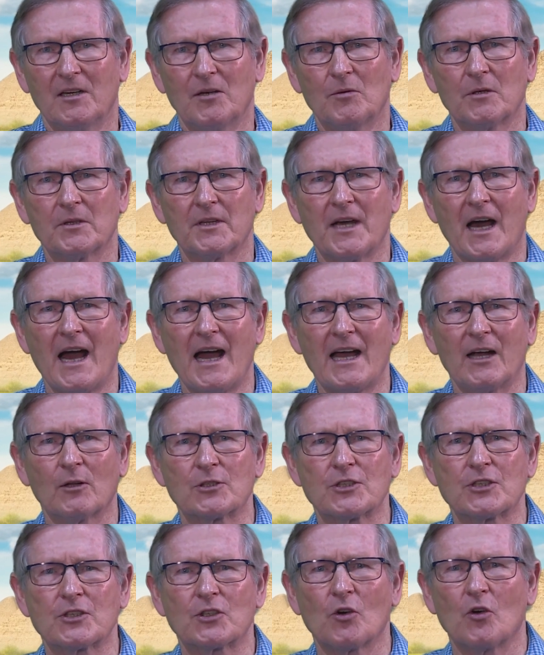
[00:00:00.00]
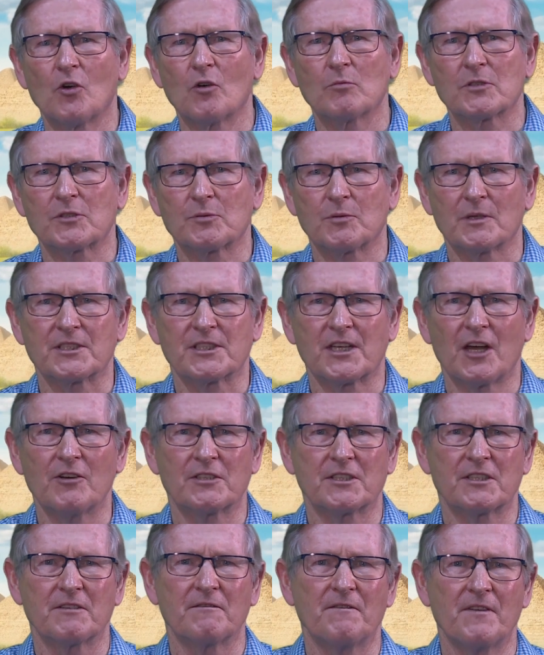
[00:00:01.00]
Well, the hailstorms were so
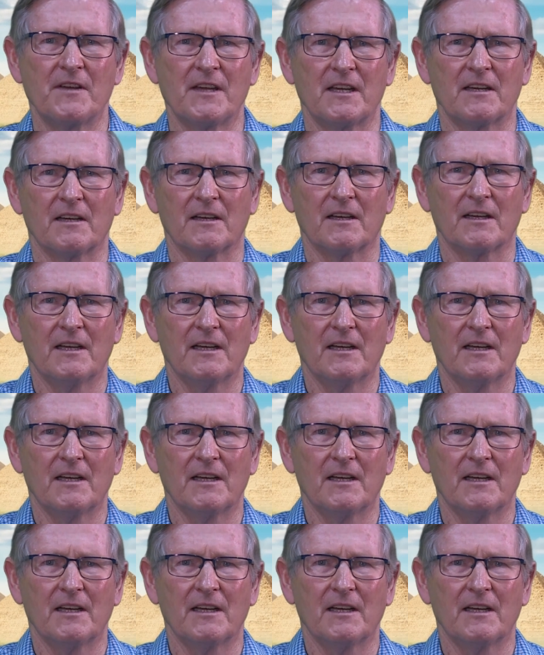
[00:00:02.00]
severe